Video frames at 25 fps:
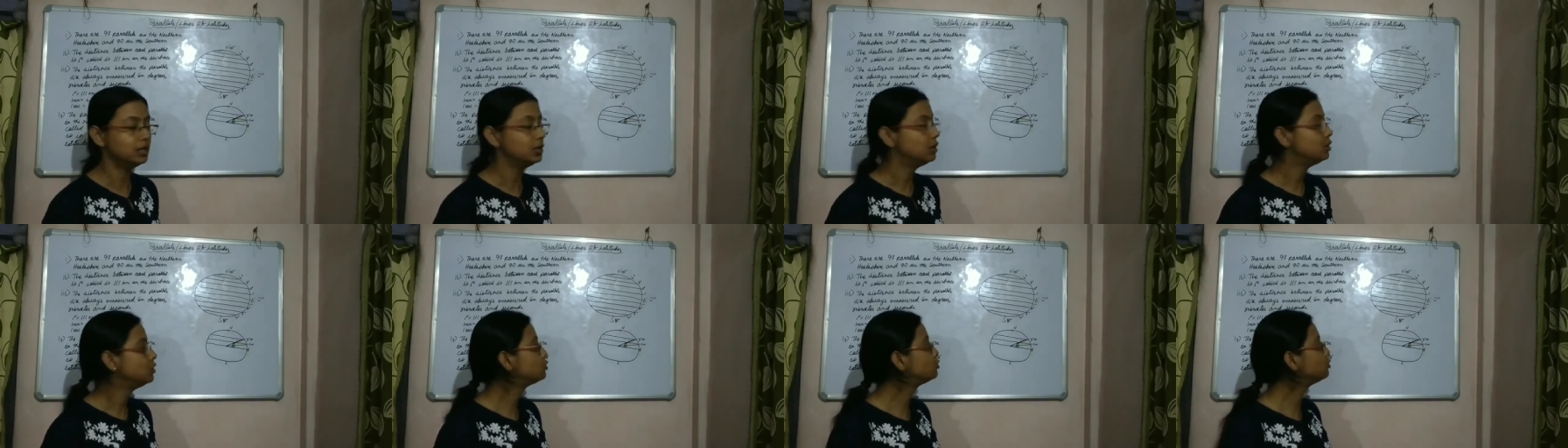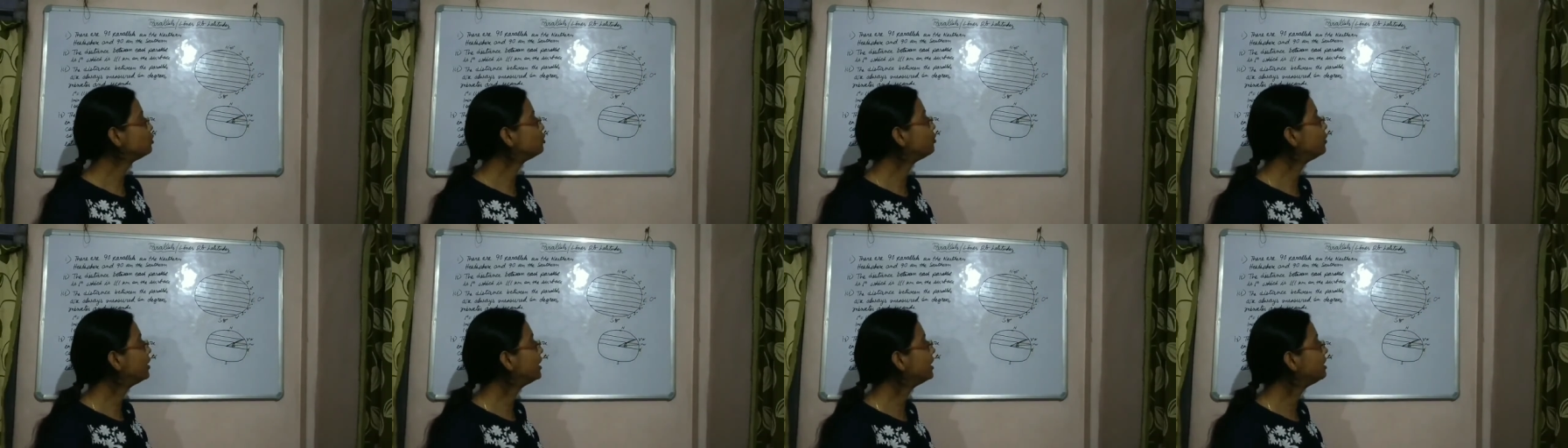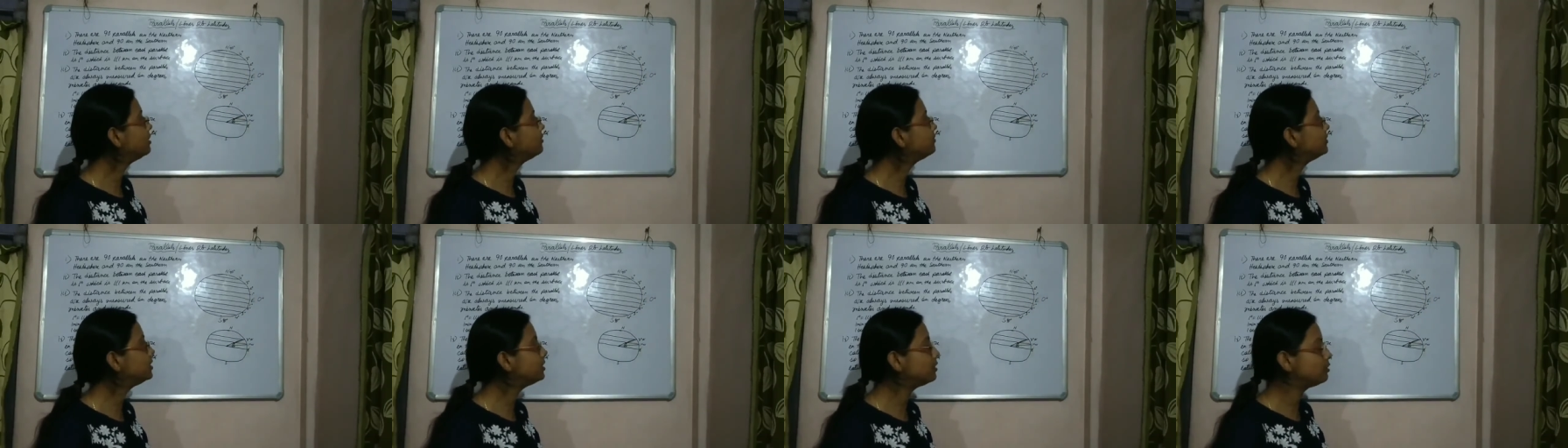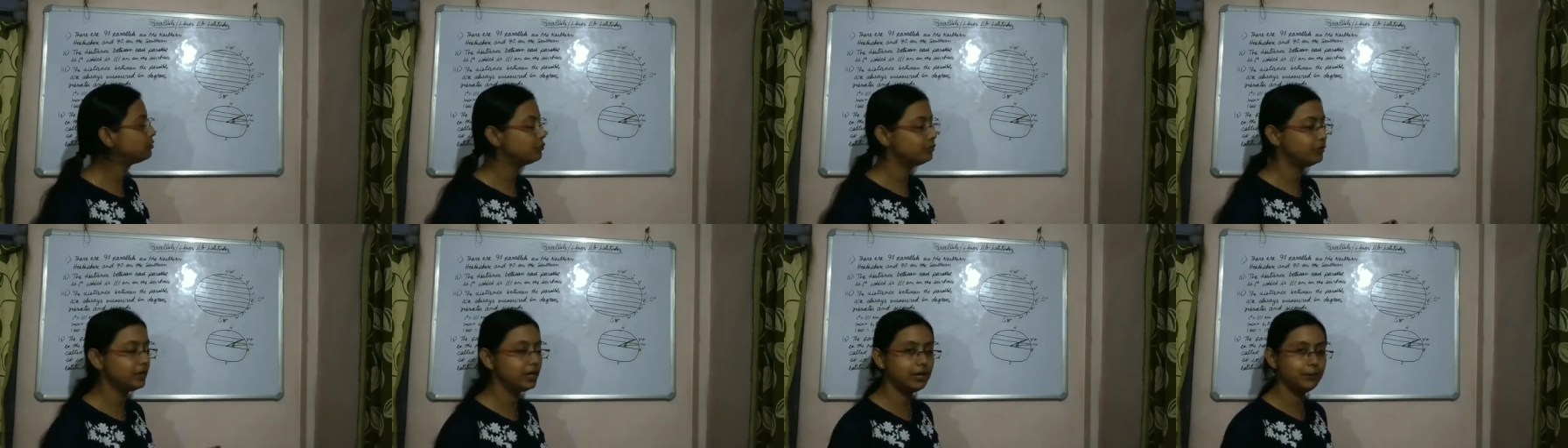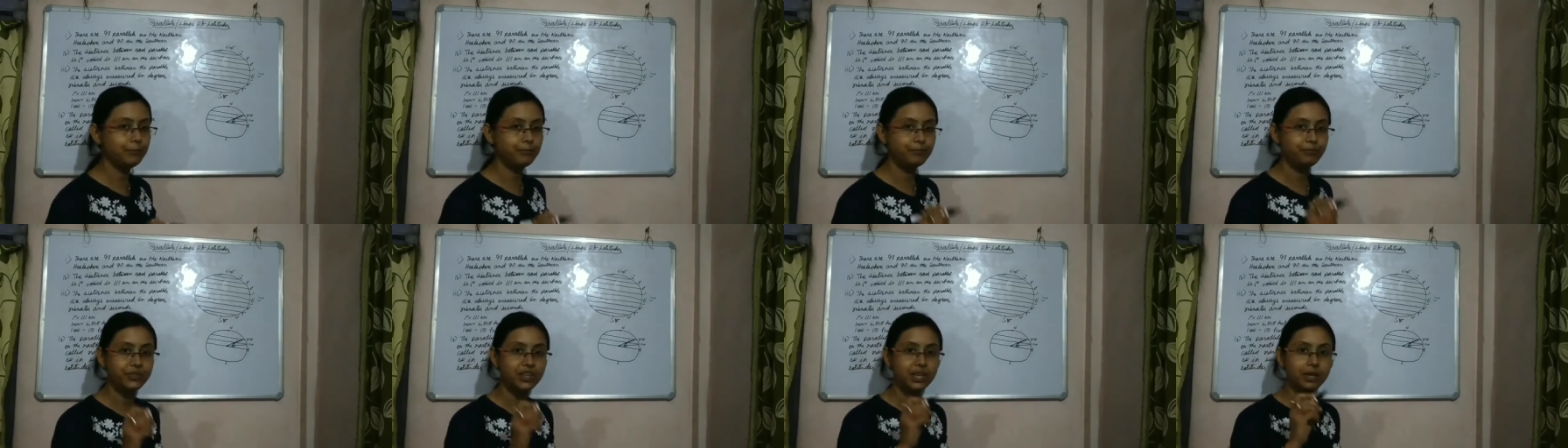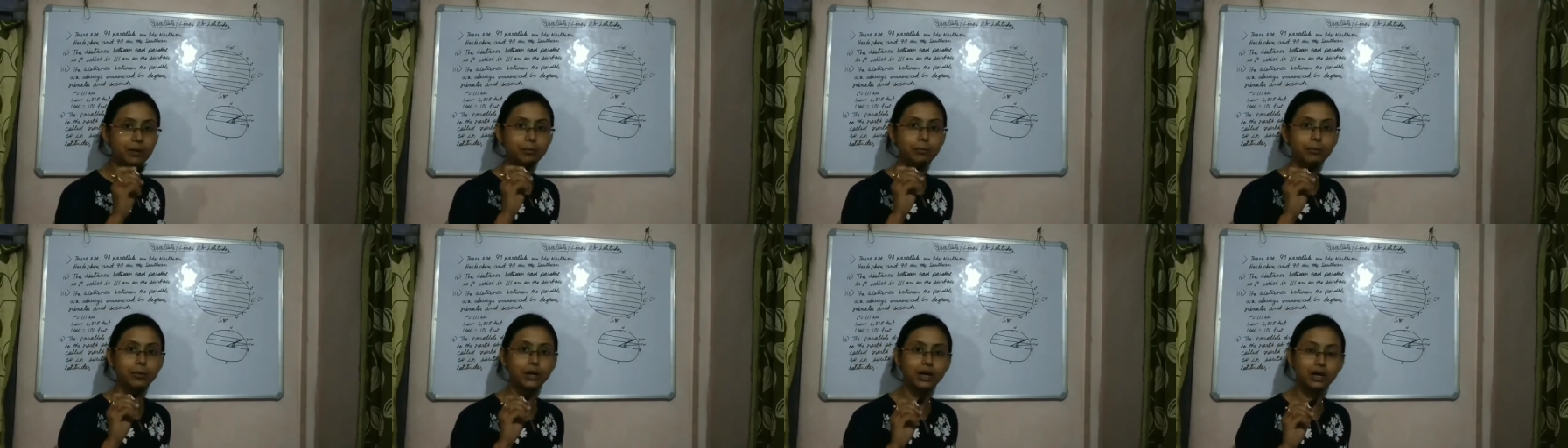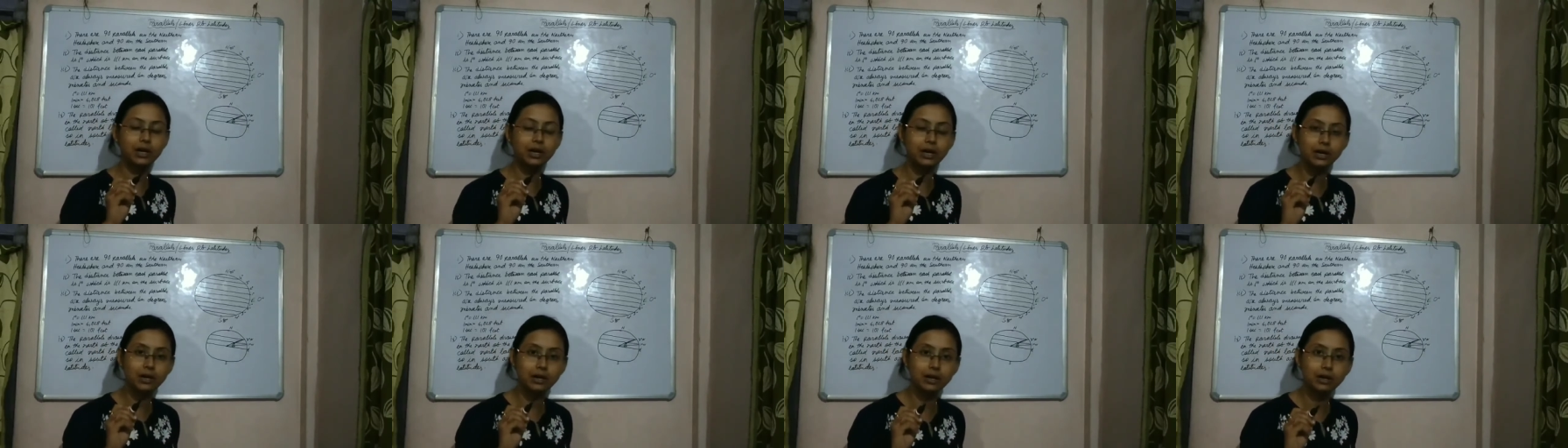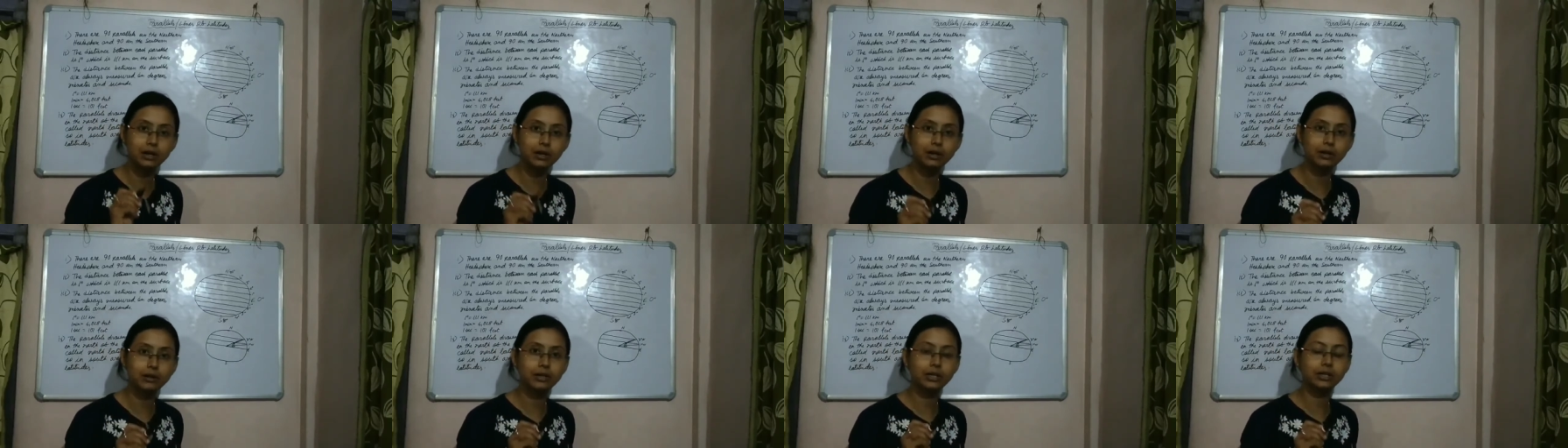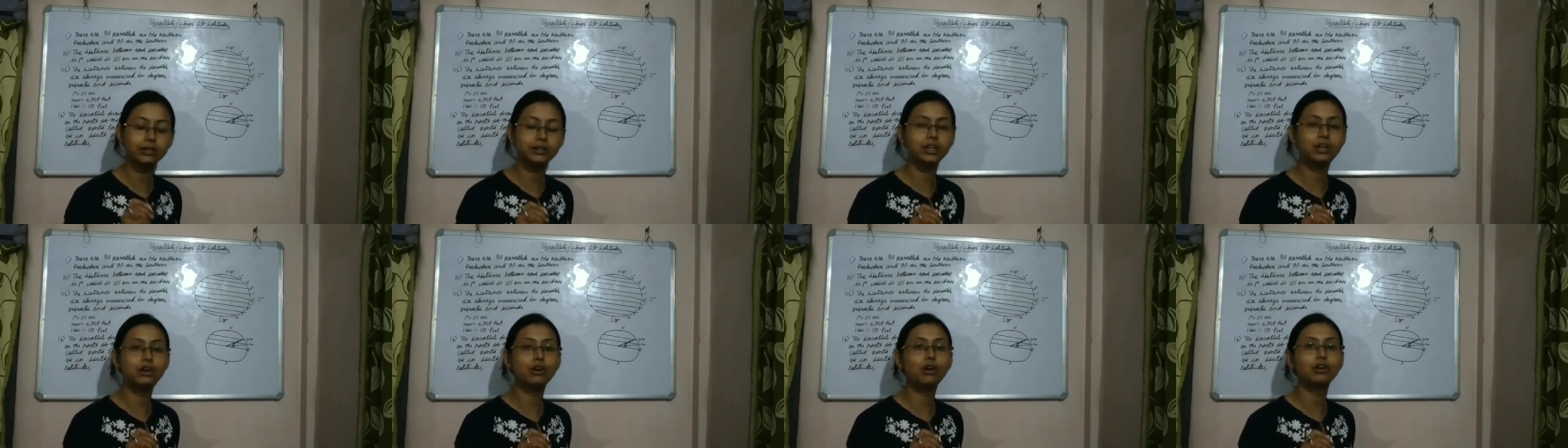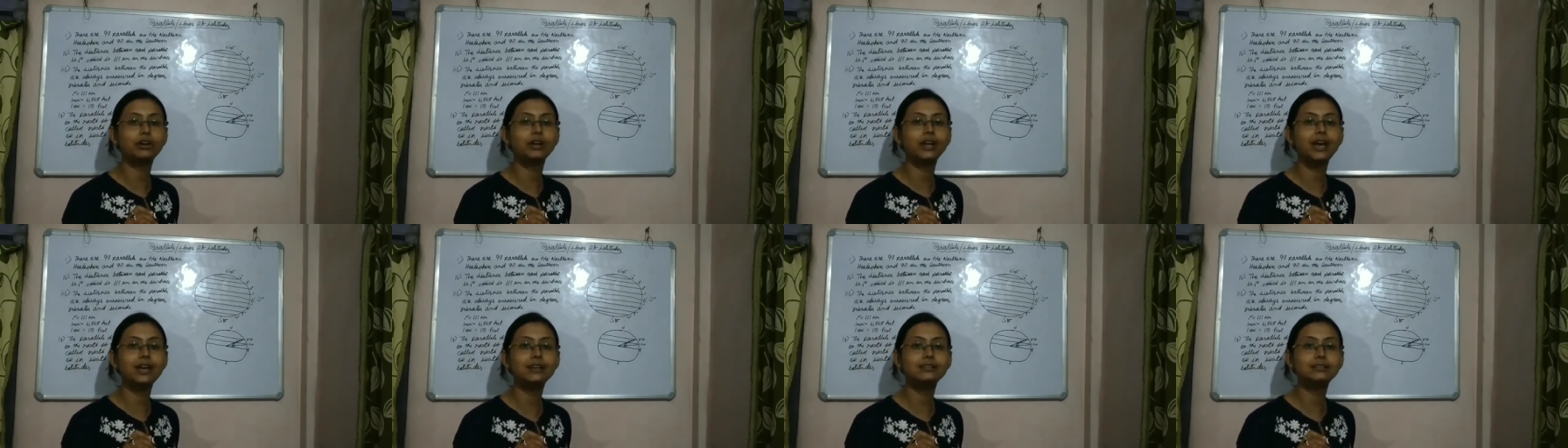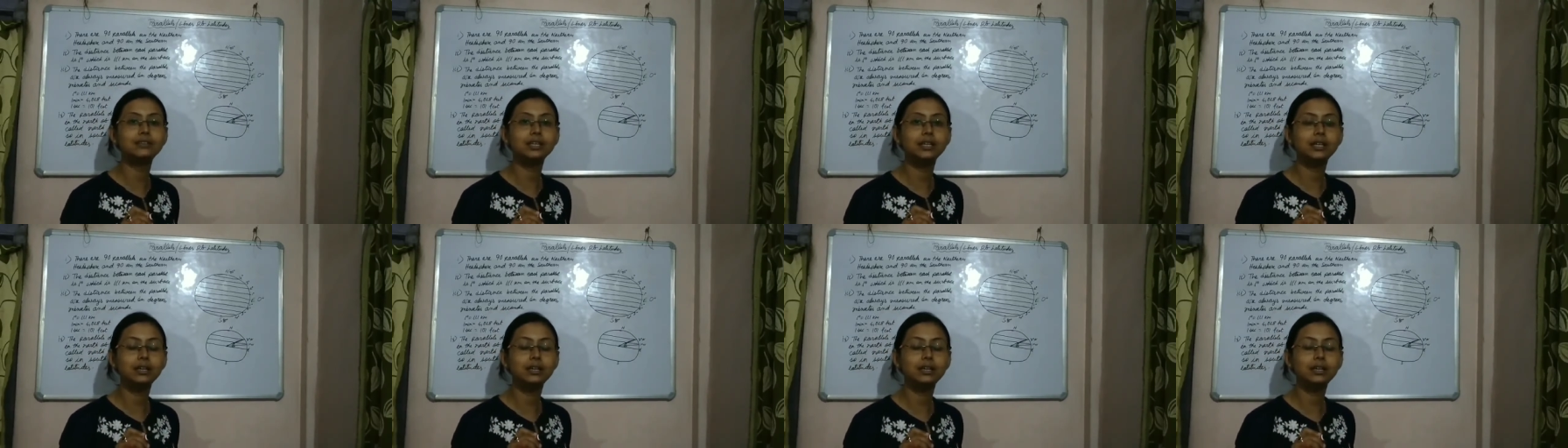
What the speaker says: So whenever we recognize